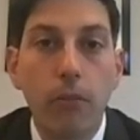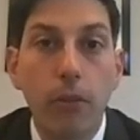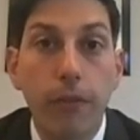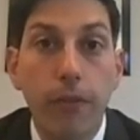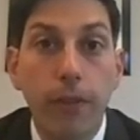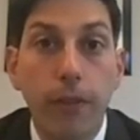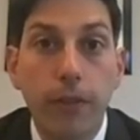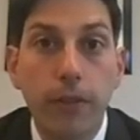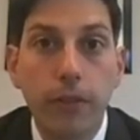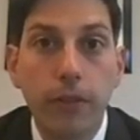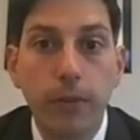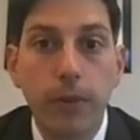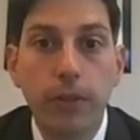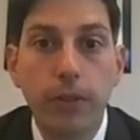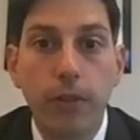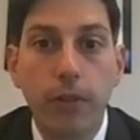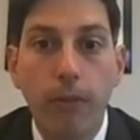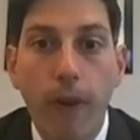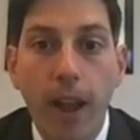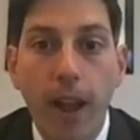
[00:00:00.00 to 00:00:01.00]
refers to a
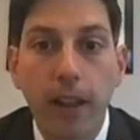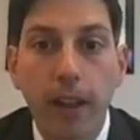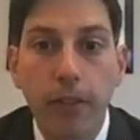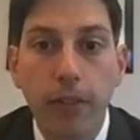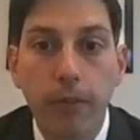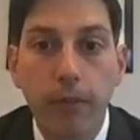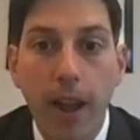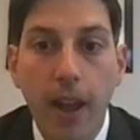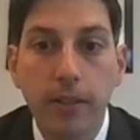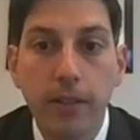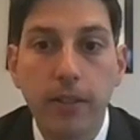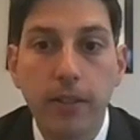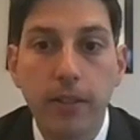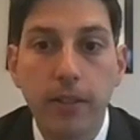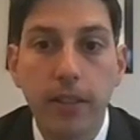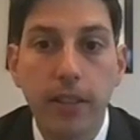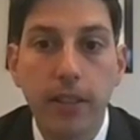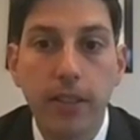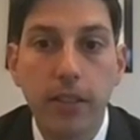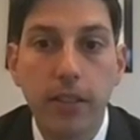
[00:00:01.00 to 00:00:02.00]
direct threat
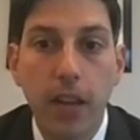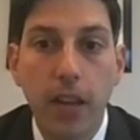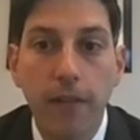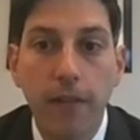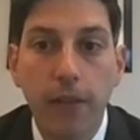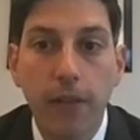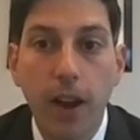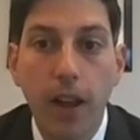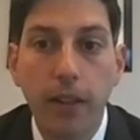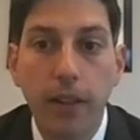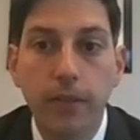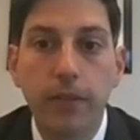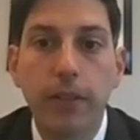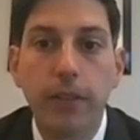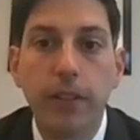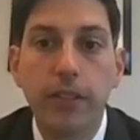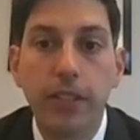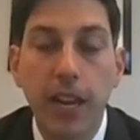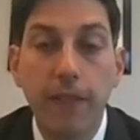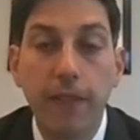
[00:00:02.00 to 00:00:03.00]
to the
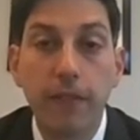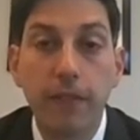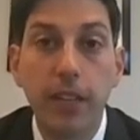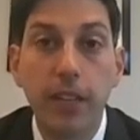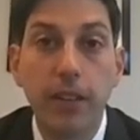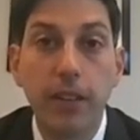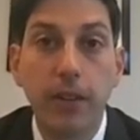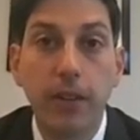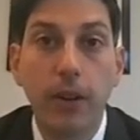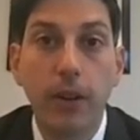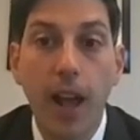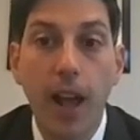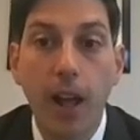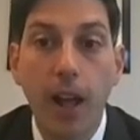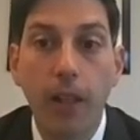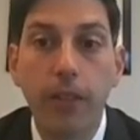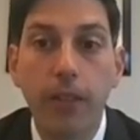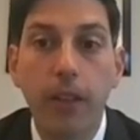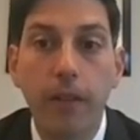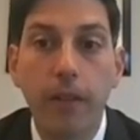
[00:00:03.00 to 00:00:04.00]
safety or
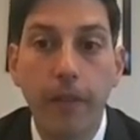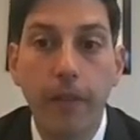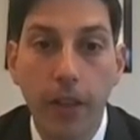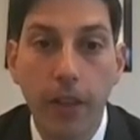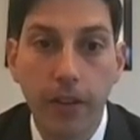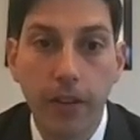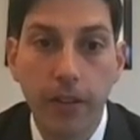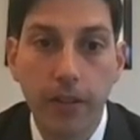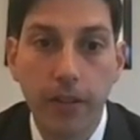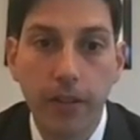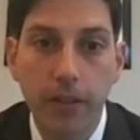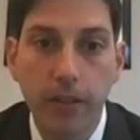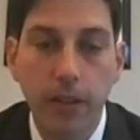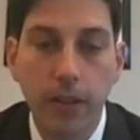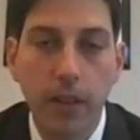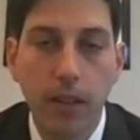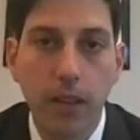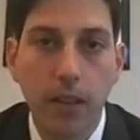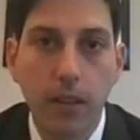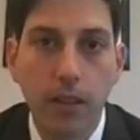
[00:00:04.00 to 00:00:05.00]
health of others.
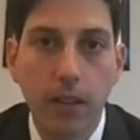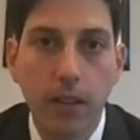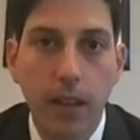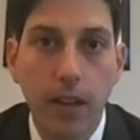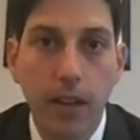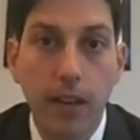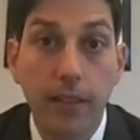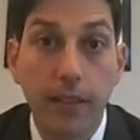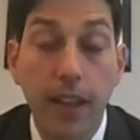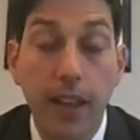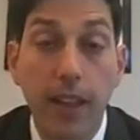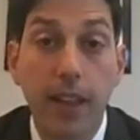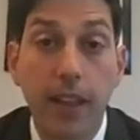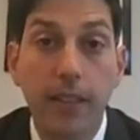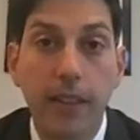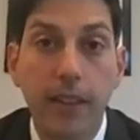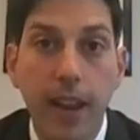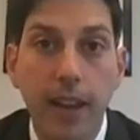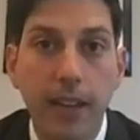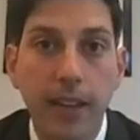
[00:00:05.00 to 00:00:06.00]

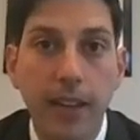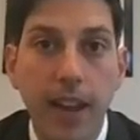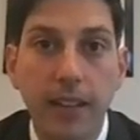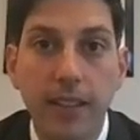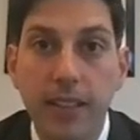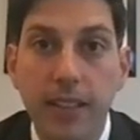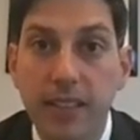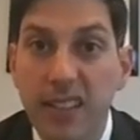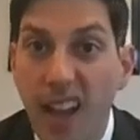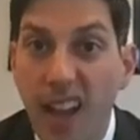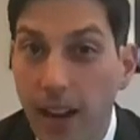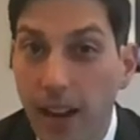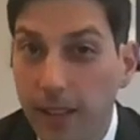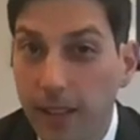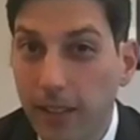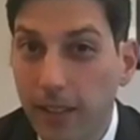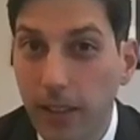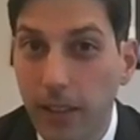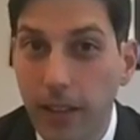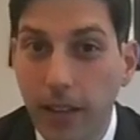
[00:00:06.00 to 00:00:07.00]
And the ADA does not
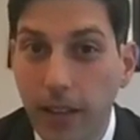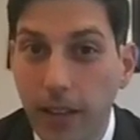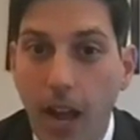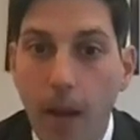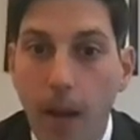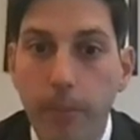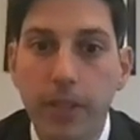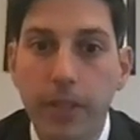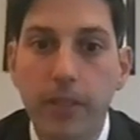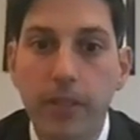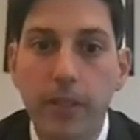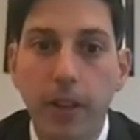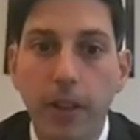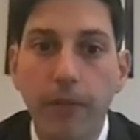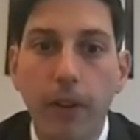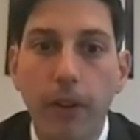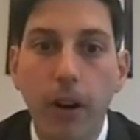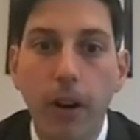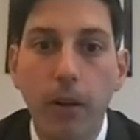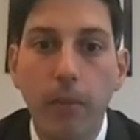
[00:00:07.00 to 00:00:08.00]
clearly encompass
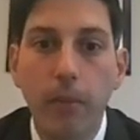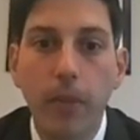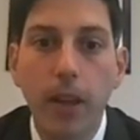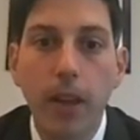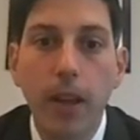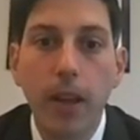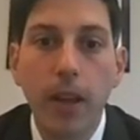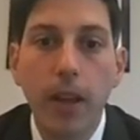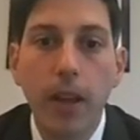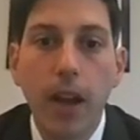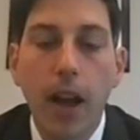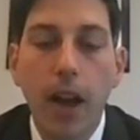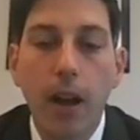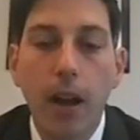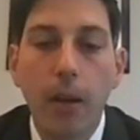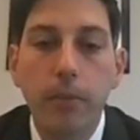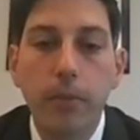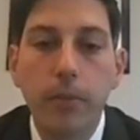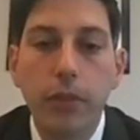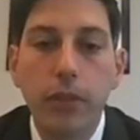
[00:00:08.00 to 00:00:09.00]

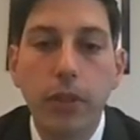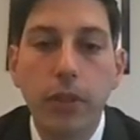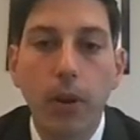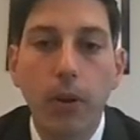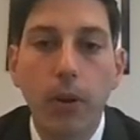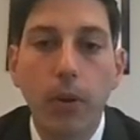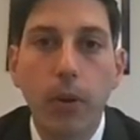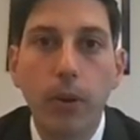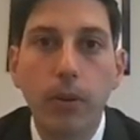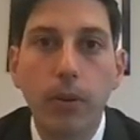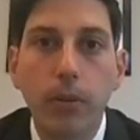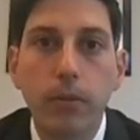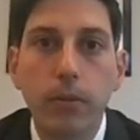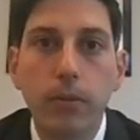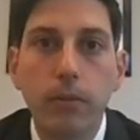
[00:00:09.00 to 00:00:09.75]
self-harm. So